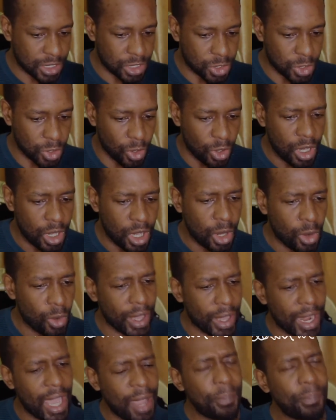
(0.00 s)
So
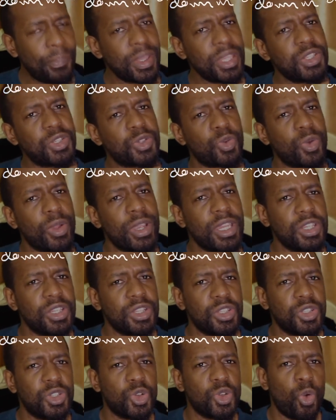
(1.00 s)
what happens
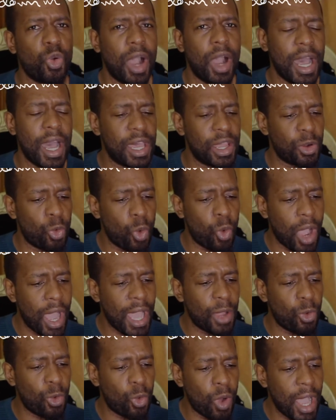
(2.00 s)
when you are why
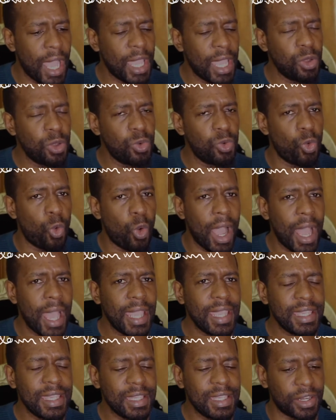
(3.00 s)
why
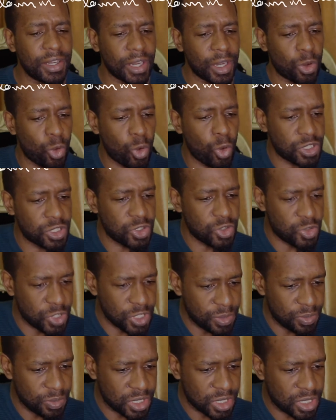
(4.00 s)
why record
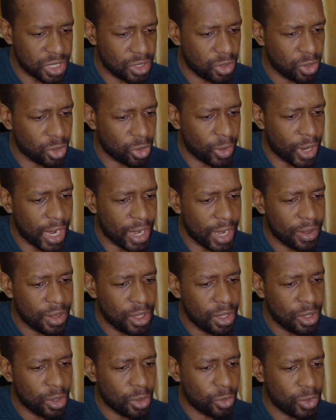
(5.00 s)
dreams? All right,
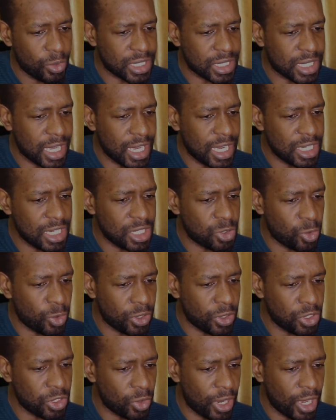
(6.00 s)
we said we,
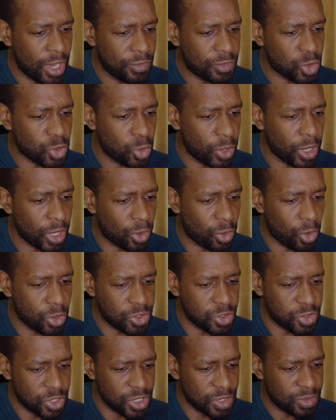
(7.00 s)
you have to
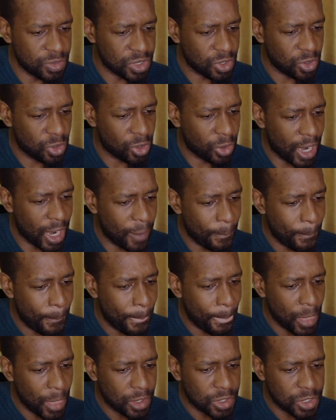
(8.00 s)
record dreams. All right,
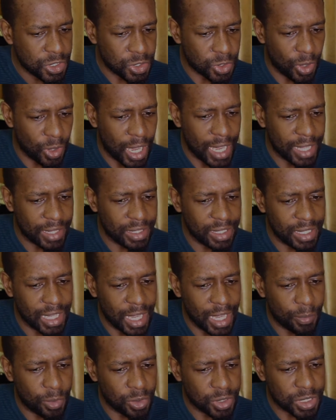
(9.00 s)
so I think
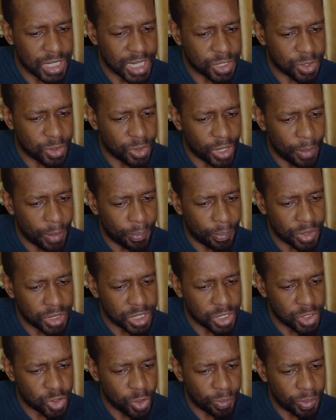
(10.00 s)
I'm just going to put
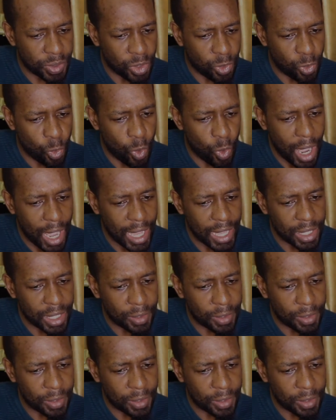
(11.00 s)
a topic why.